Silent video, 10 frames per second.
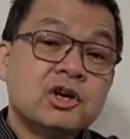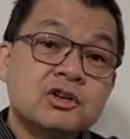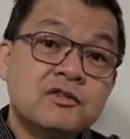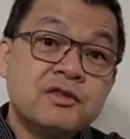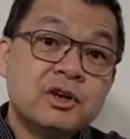
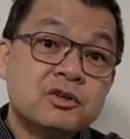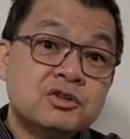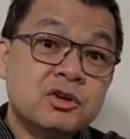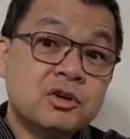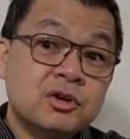your
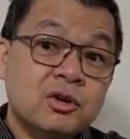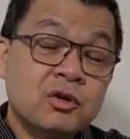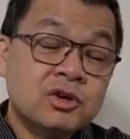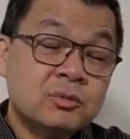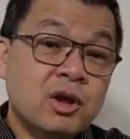fingers are
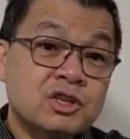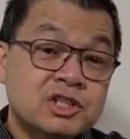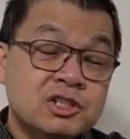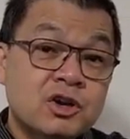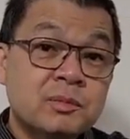only partially
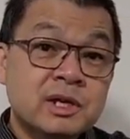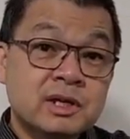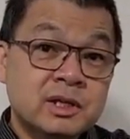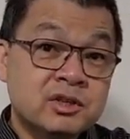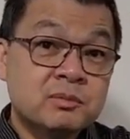stopping
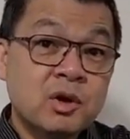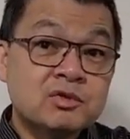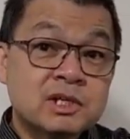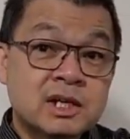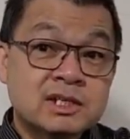it and your
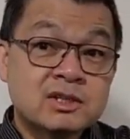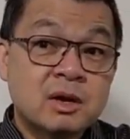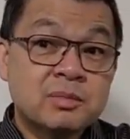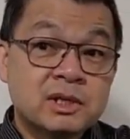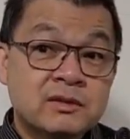bones kind of stop it,